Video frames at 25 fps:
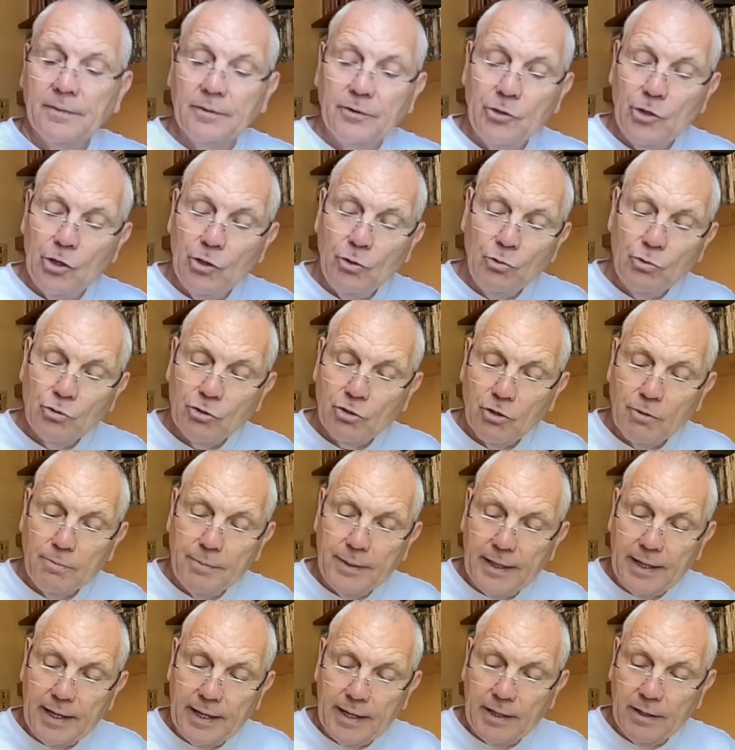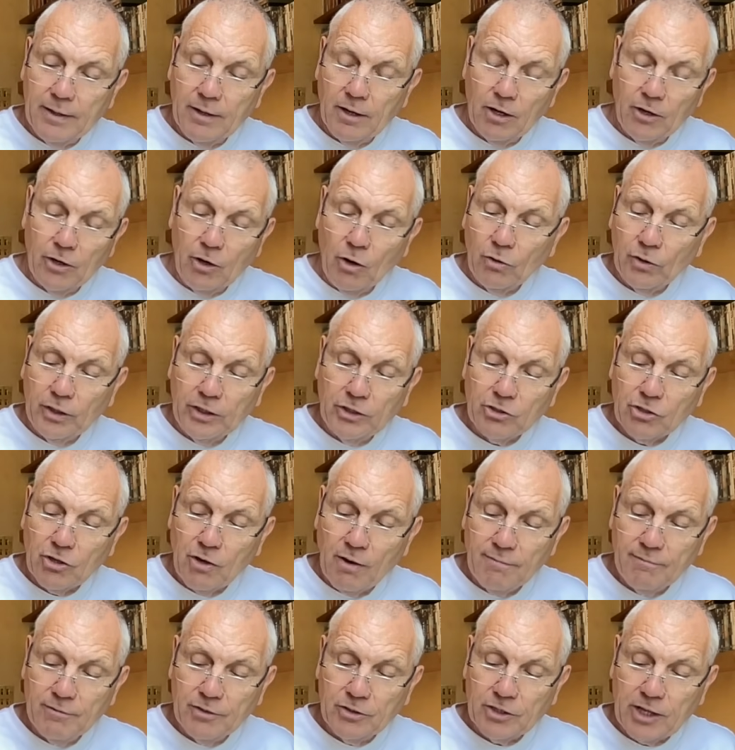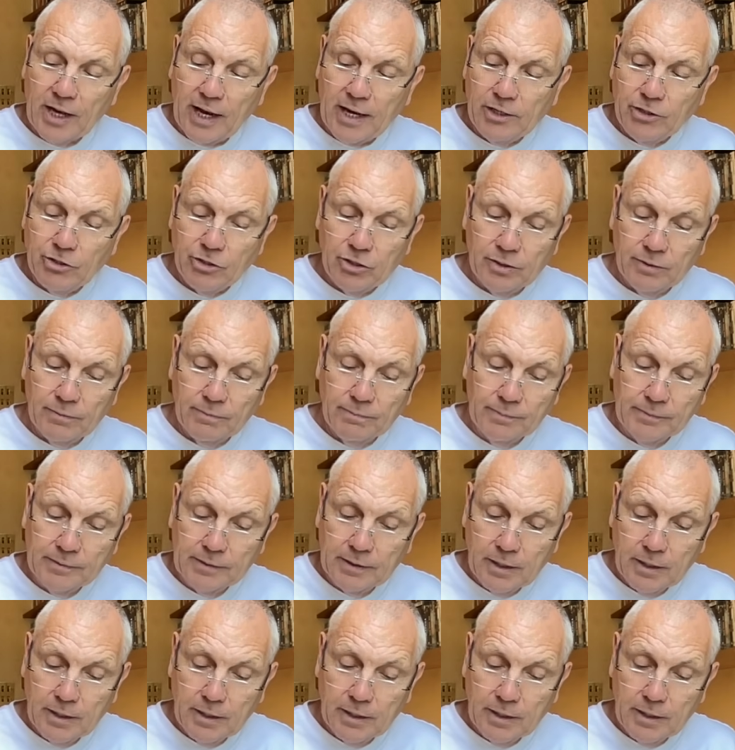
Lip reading: News coming in, an honest conversation.